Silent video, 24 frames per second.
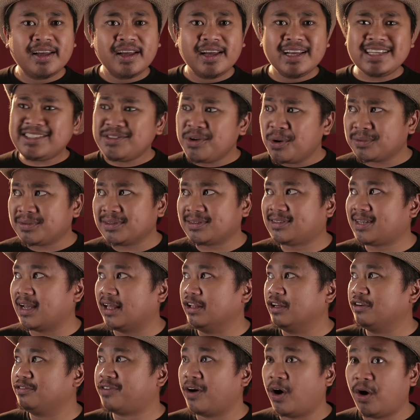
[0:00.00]
it's not the
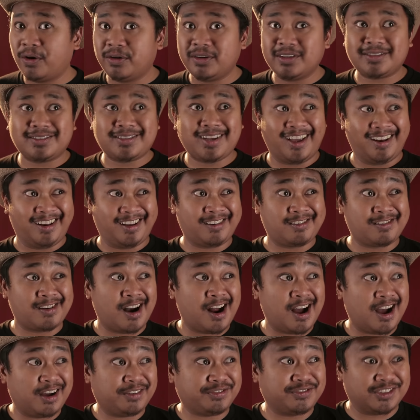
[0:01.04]
telephone, the
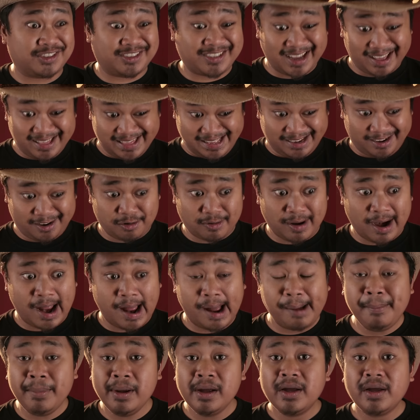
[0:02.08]
telegraph, the
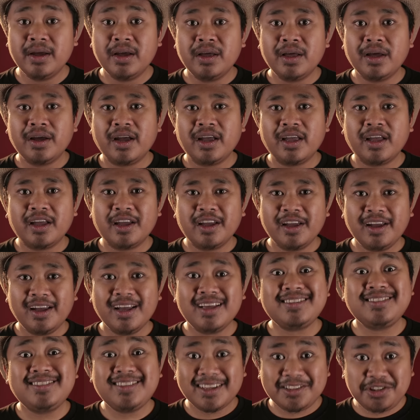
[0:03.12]
telegram,
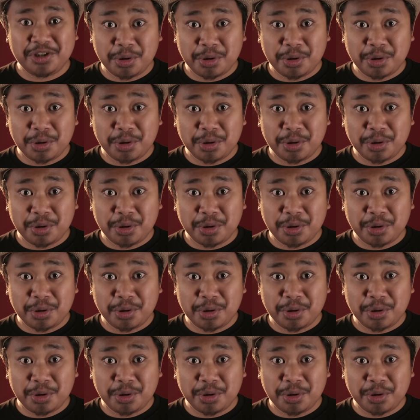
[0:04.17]
it's the